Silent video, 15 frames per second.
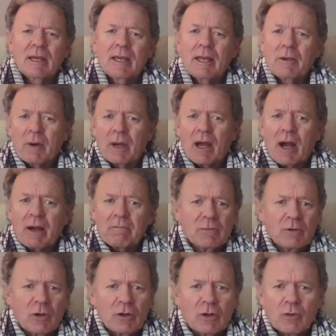Anyway, I'm
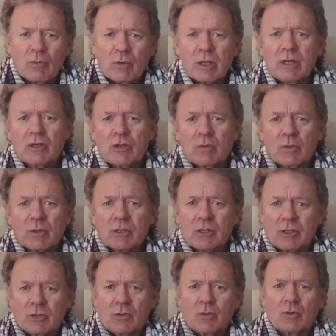going to read you a
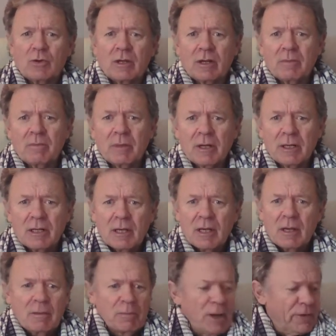story in a minute.
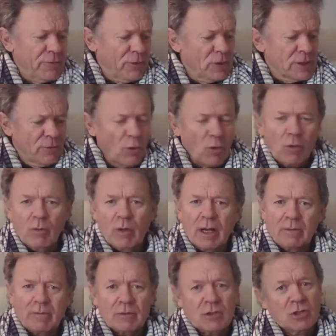But first of all,
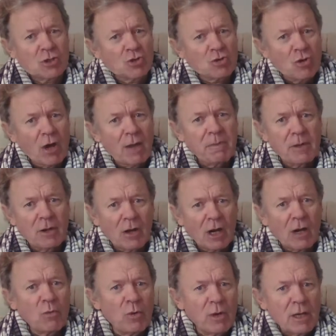uh, Stripey and
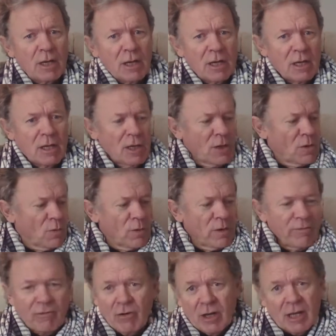I, we're, we're
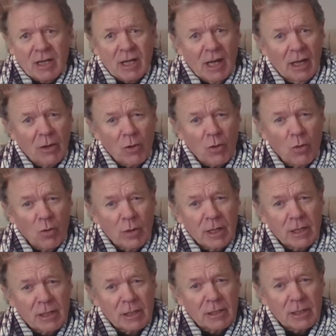very colour
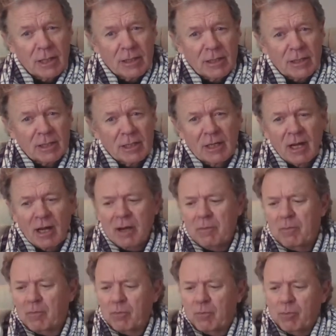coordinated today. You see, and I
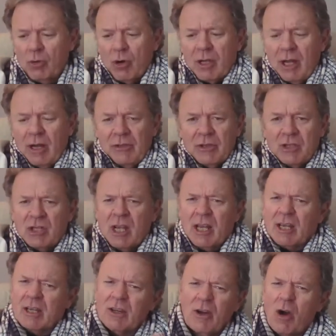broke out this
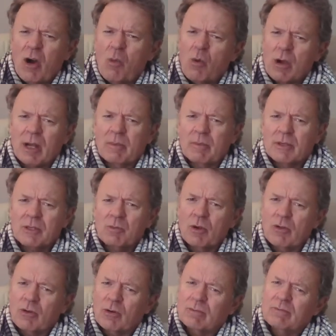jacket. You know, I woke up this
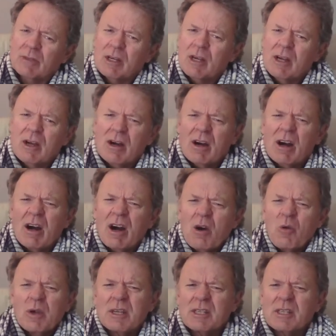morning and thought, I'll
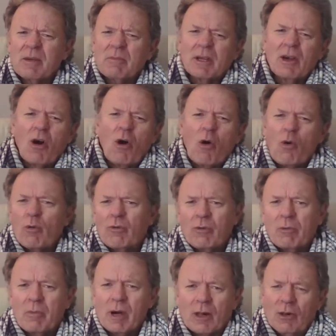wear something old
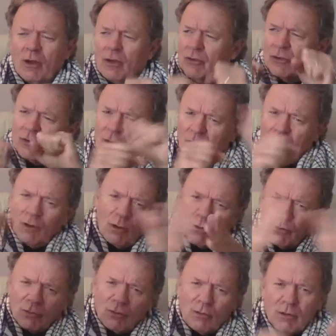from my closet. So I looked
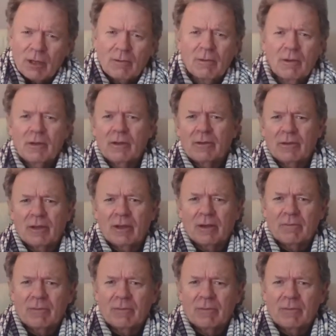through the, the